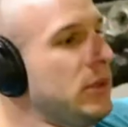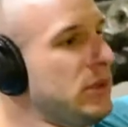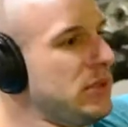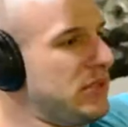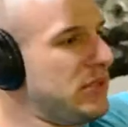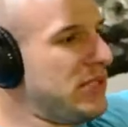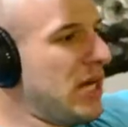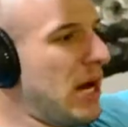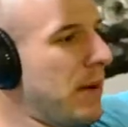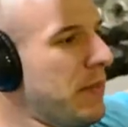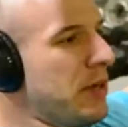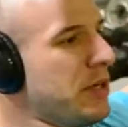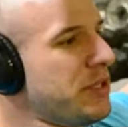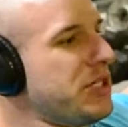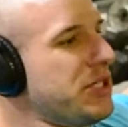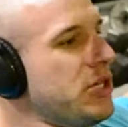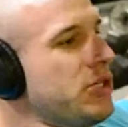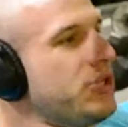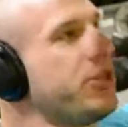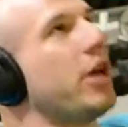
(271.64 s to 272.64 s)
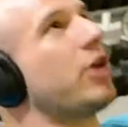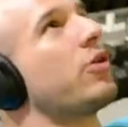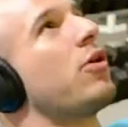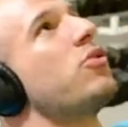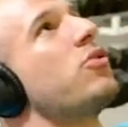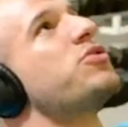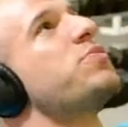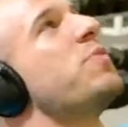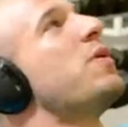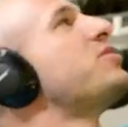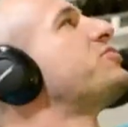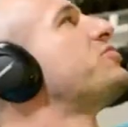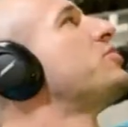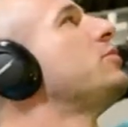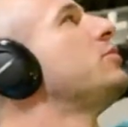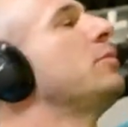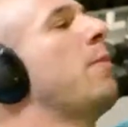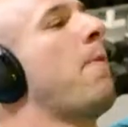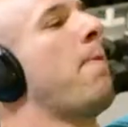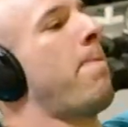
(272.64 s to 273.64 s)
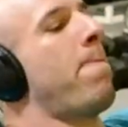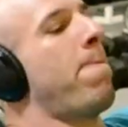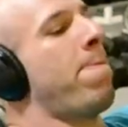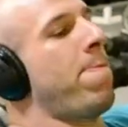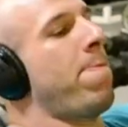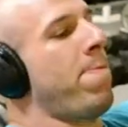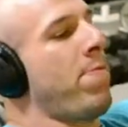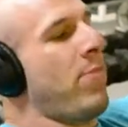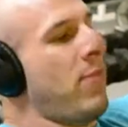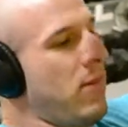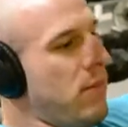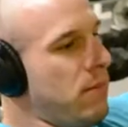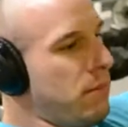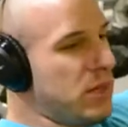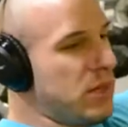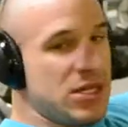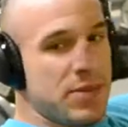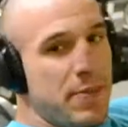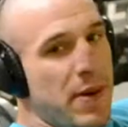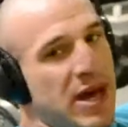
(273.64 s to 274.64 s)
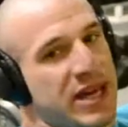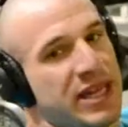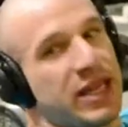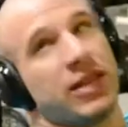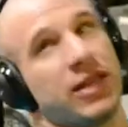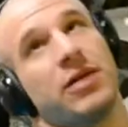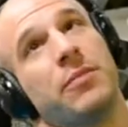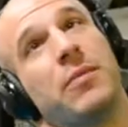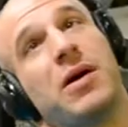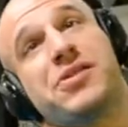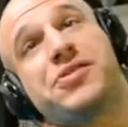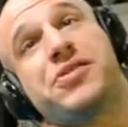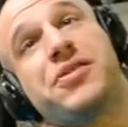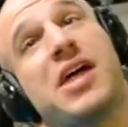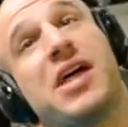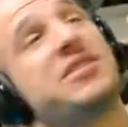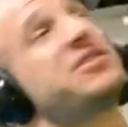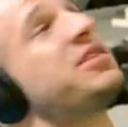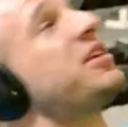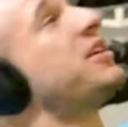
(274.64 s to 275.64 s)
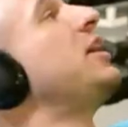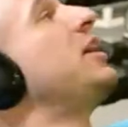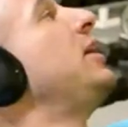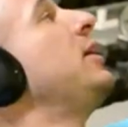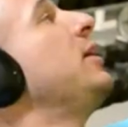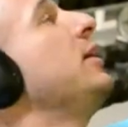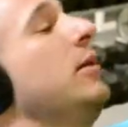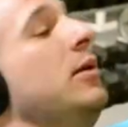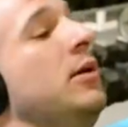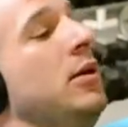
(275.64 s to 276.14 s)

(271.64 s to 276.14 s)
It's time and attention that grows muscle. It's about healing the muscle, that's the key.